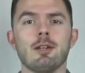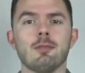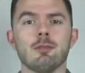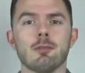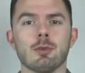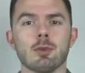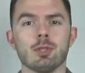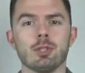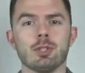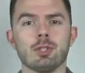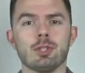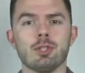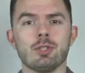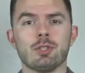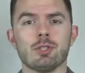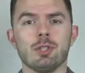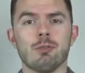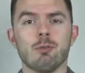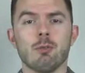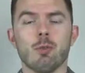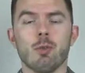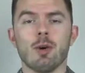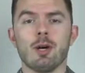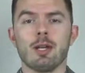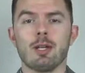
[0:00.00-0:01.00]
versions
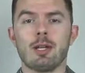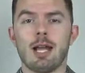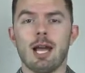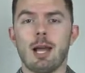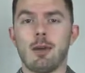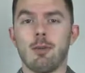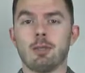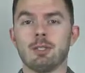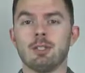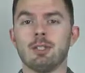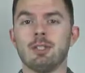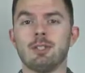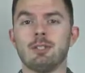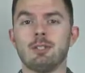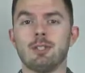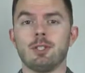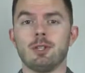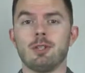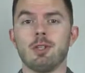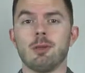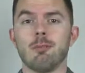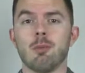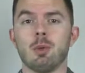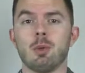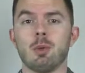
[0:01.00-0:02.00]
of what I would
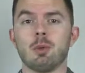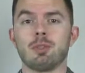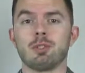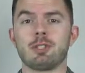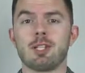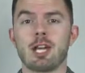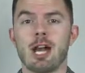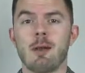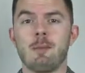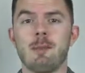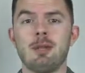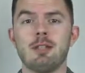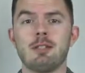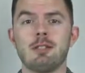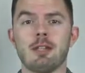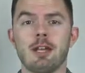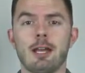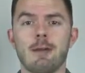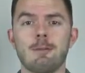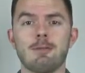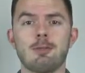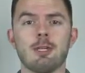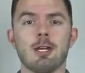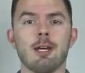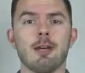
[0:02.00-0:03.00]
consider the most common
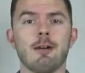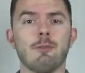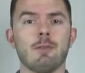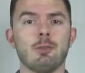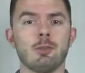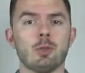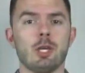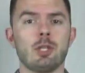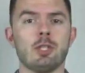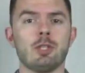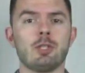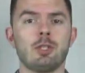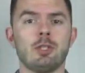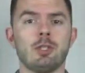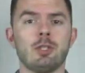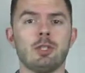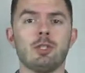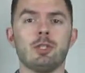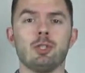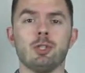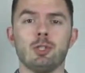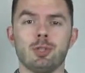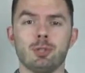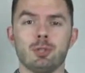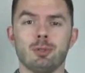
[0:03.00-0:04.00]
types of dress
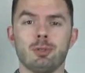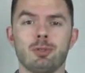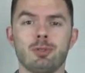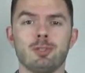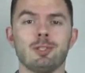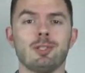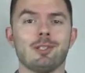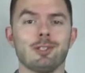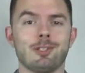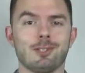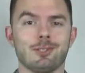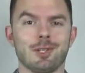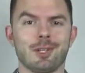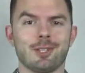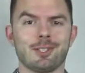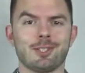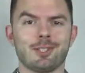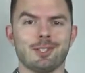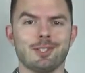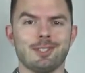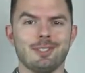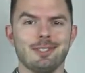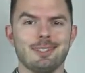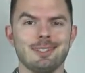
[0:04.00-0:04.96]
shoe construction.